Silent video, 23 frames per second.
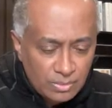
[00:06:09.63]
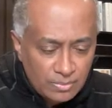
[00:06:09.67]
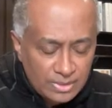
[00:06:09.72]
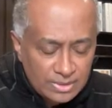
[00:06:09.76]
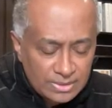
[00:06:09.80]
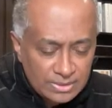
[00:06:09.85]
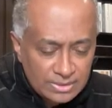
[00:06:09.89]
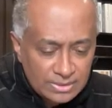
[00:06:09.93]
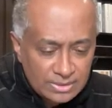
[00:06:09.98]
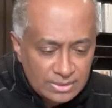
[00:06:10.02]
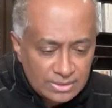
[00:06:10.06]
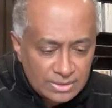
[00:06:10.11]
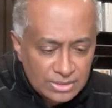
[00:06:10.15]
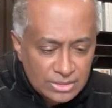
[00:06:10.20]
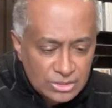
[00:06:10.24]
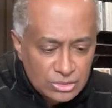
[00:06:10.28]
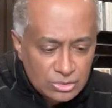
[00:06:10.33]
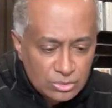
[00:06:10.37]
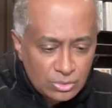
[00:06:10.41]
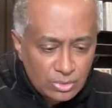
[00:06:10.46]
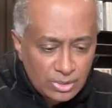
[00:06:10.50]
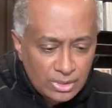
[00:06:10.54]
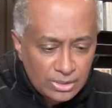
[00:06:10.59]
vendor
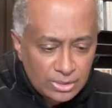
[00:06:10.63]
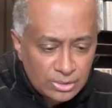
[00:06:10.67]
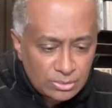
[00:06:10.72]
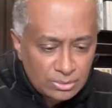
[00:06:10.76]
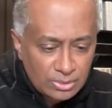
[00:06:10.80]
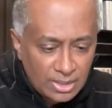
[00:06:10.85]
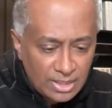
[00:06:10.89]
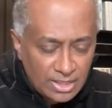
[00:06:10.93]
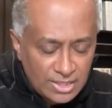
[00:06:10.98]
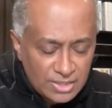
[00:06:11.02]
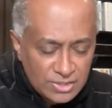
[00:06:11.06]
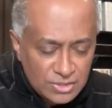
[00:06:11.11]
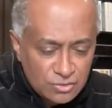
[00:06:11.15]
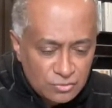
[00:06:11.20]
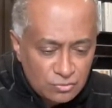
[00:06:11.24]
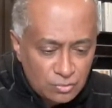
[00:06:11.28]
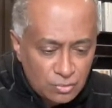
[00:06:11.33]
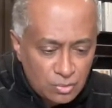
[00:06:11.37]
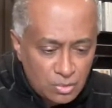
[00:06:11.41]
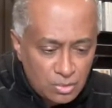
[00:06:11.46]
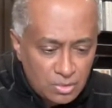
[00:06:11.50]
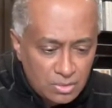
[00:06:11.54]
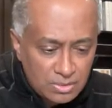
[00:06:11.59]
is going to ask
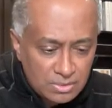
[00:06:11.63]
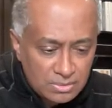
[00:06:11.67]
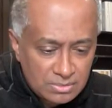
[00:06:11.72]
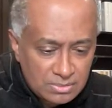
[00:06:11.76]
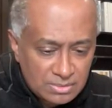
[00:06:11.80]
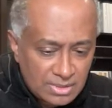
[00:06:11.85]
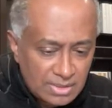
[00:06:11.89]
for